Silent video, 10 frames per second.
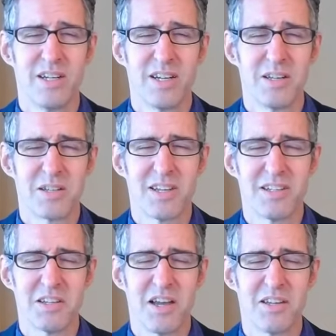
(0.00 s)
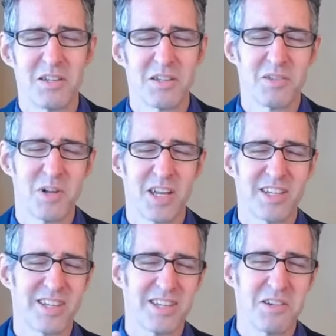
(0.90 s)
It, it, I, when
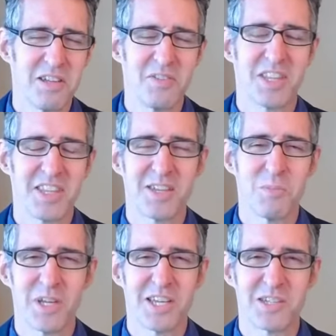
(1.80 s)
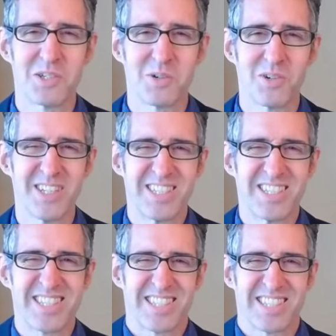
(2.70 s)
I even think about that story, it
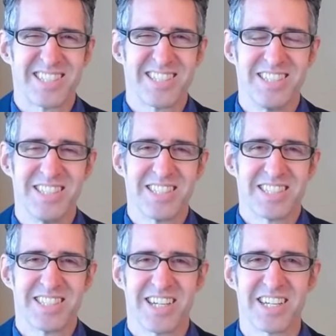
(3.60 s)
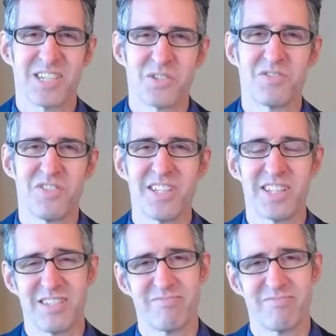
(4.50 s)
just, ugh, I can just feel it